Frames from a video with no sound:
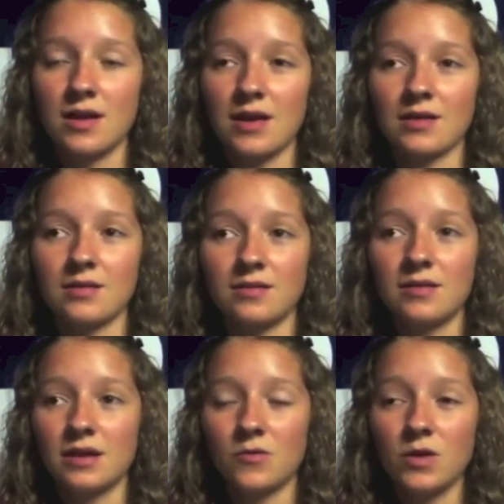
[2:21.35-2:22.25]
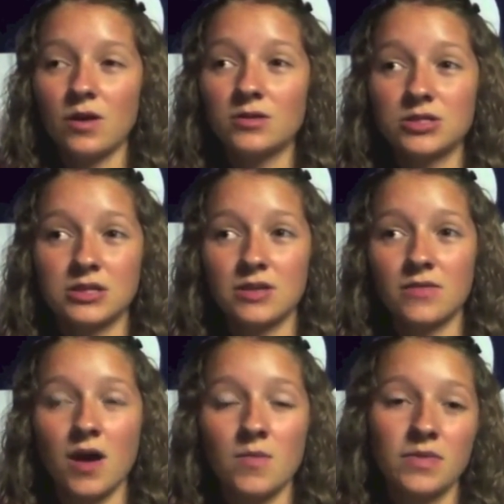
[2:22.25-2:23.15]
And if we all just
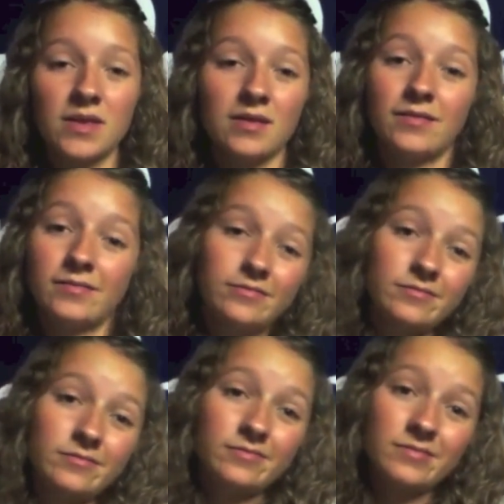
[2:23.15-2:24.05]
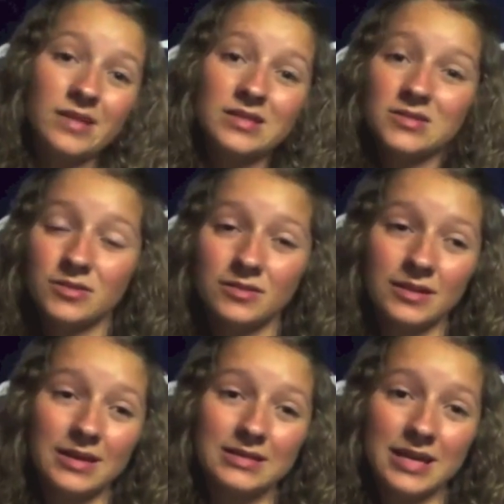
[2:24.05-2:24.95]
give up, then that's
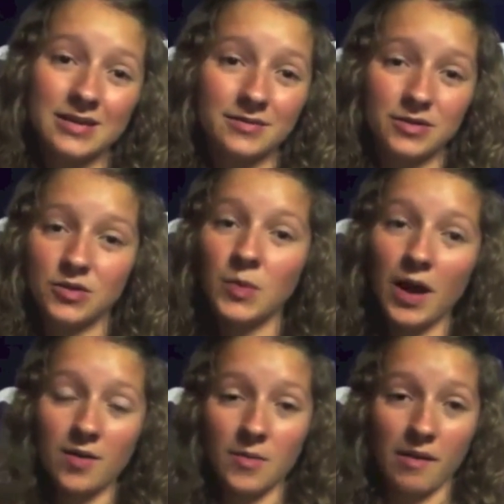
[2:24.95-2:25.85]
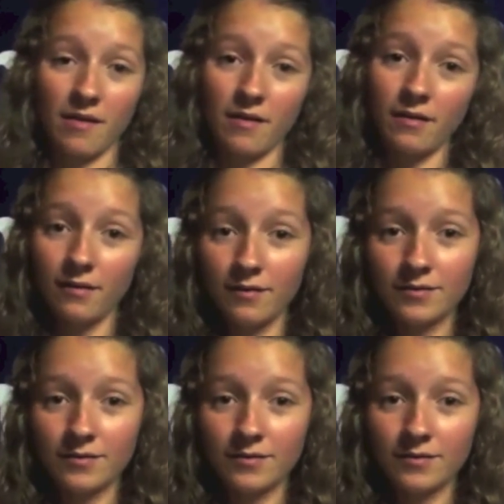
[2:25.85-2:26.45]
like saying goodbye, America.